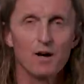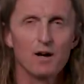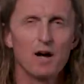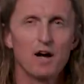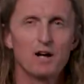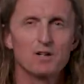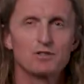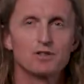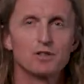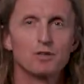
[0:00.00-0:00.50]
on
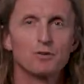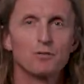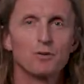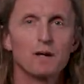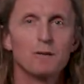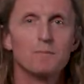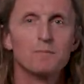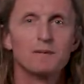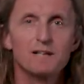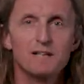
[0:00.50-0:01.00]
Hushed and
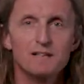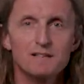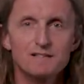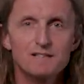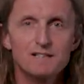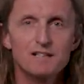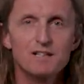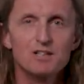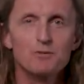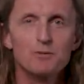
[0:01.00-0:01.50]
Grim,
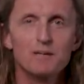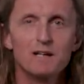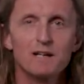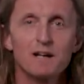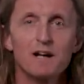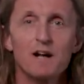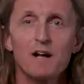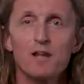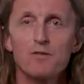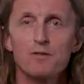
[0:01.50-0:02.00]

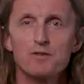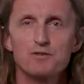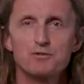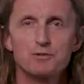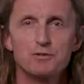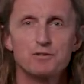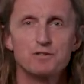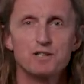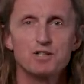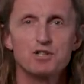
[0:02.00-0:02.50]
continuing this
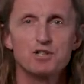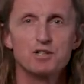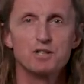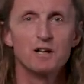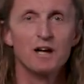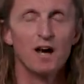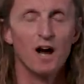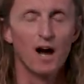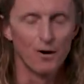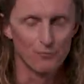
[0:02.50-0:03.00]

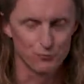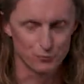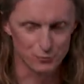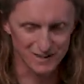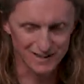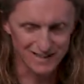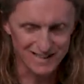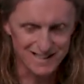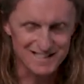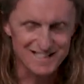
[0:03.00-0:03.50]
tradition of
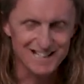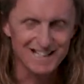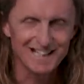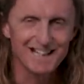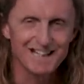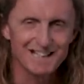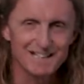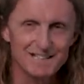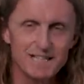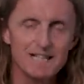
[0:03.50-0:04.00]
really
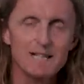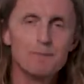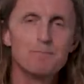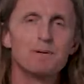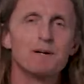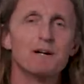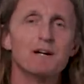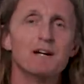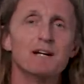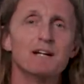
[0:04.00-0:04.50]
digging deep
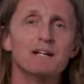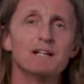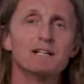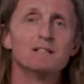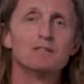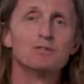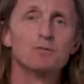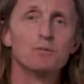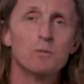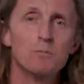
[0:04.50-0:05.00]

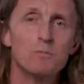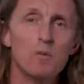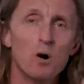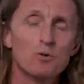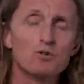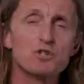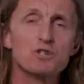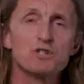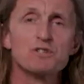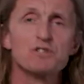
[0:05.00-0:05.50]
into
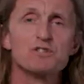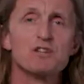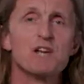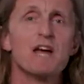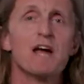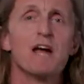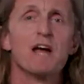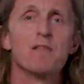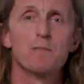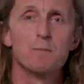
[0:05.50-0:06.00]
emotions
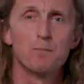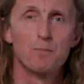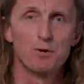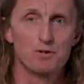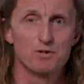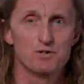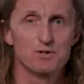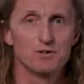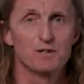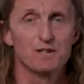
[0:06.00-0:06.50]
and the
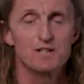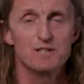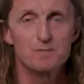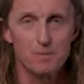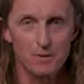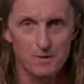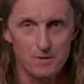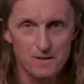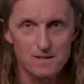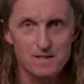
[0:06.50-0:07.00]
personal
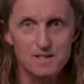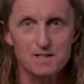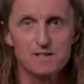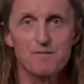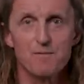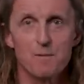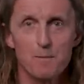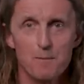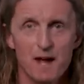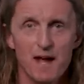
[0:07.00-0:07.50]
experiences
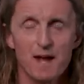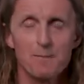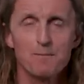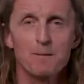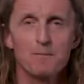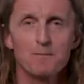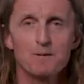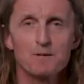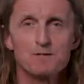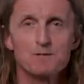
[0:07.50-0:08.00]
of the band
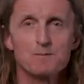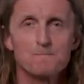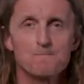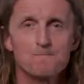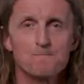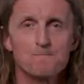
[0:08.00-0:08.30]
members.